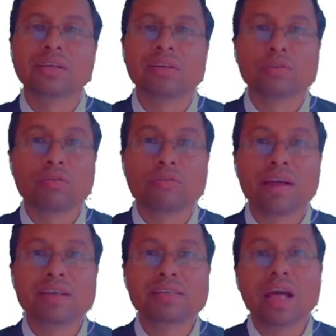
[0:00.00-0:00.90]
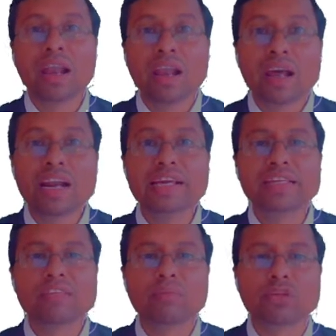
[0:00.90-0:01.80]
So friends, learning is
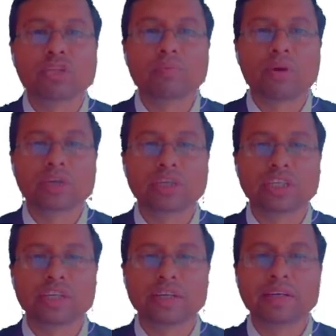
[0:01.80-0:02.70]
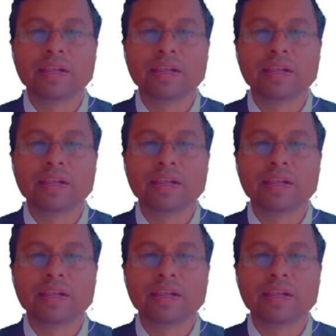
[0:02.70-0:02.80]
the most important thing.